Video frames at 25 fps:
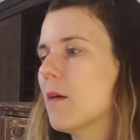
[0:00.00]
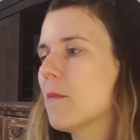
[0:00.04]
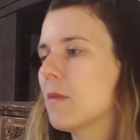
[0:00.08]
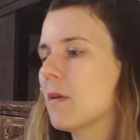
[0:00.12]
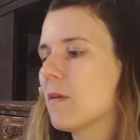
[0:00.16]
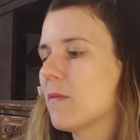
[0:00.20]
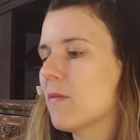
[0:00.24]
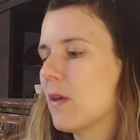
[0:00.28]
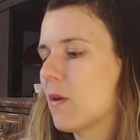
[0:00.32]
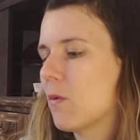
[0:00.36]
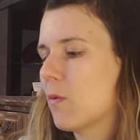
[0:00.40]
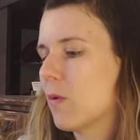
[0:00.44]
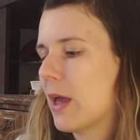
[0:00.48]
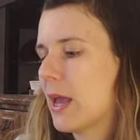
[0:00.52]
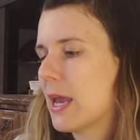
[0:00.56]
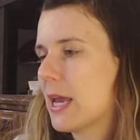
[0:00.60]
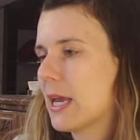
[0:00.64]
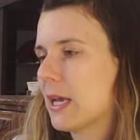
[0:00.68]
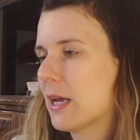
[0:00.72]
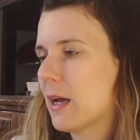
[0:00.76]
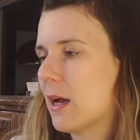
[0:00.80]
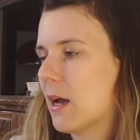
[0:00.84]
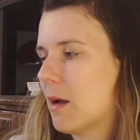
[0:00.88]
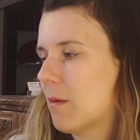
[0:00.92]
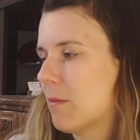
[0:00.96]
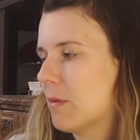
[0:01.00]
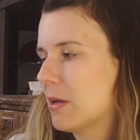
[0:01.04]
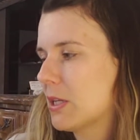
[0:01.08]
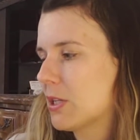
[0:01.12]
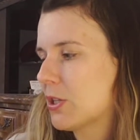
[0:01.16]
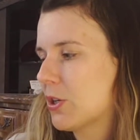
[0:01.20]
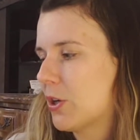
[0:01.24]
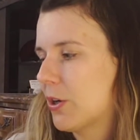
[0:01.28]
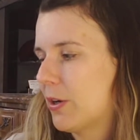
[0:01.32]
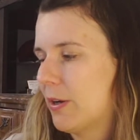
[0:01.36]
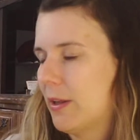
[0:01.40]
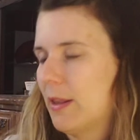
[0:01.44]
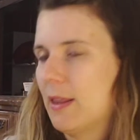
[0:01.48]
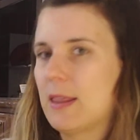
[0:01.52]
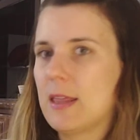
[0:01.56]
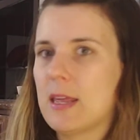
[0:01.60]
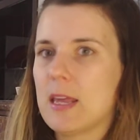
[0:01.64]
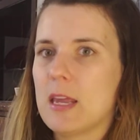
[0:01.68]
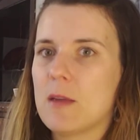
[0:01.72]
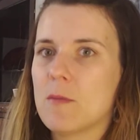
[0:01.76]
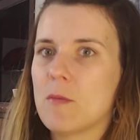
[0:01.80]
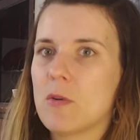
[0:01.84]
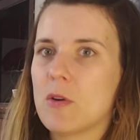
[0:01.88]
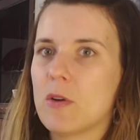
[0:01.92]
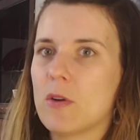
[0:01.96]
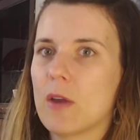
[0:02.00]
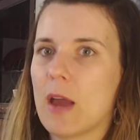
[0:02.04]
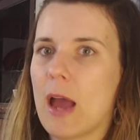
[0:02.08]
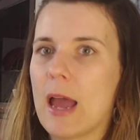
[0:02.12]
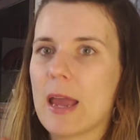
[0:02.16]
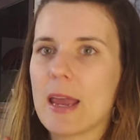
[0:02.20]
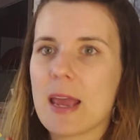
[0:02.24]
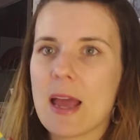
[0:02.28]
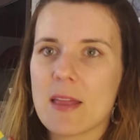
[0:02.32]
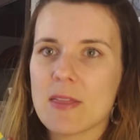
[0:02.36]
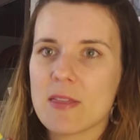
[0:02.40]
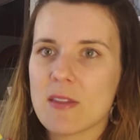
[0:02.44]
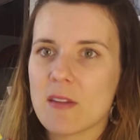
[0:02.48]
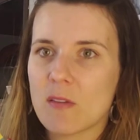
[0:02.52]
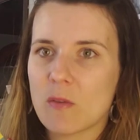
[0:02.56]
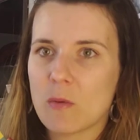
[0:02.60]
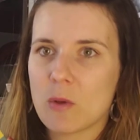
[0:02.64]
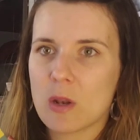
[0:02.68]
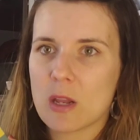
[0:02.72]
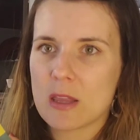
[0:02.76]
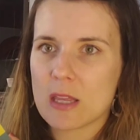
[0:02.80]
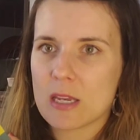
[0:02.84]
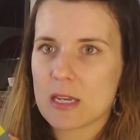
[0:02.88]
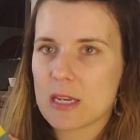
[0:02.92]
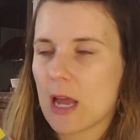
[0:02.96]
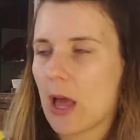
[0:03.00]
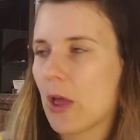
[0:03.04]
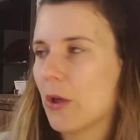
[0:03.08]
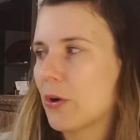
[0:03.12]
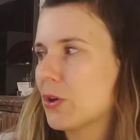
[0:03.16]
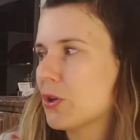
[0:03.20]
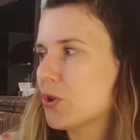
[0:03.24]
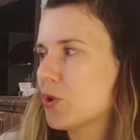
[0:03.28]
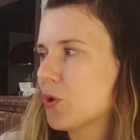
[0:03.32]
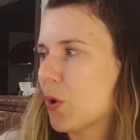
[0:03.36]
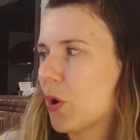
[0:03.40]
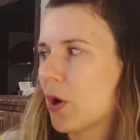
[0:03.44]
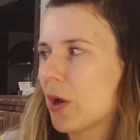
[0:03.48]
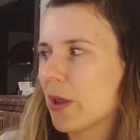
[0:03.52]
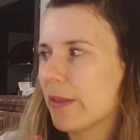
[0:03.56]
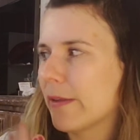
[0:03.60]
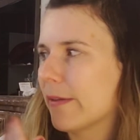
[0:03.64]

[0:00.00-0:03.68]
But if they like a certain theme, I got this one at the dollar store.